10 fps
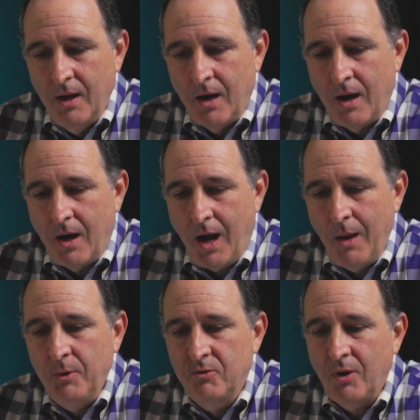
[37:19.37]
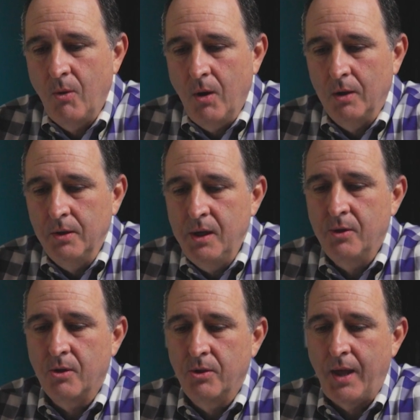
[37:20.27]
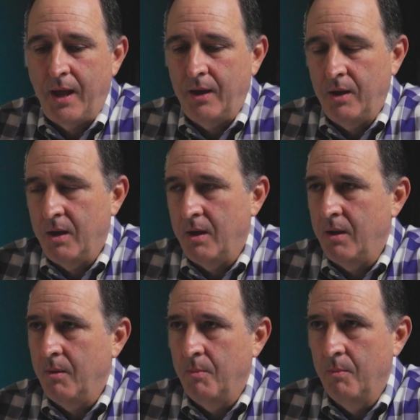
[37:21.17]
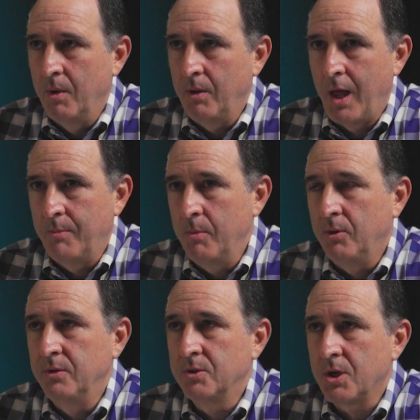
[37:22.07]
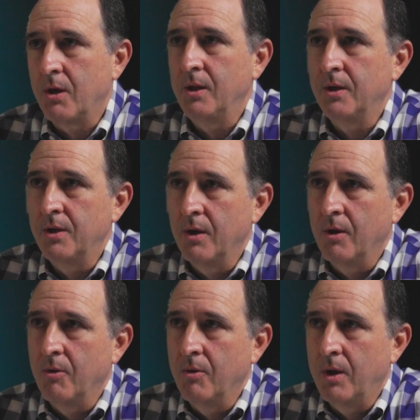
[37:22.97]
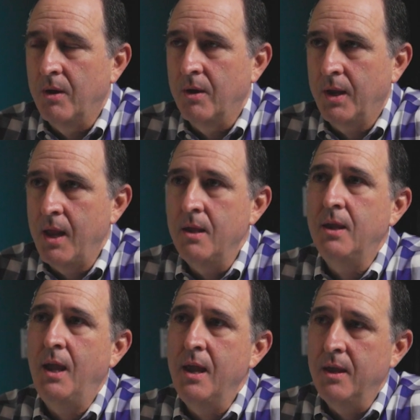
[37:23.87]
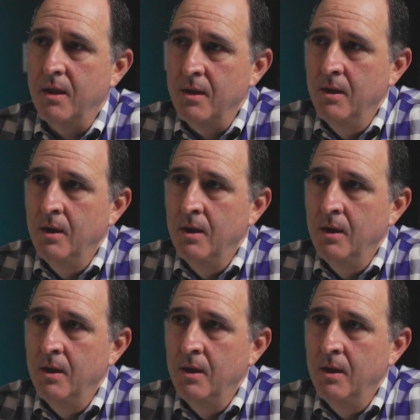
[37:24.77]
I would say a leader that a lot of people in Charlotte know, Katie Caney,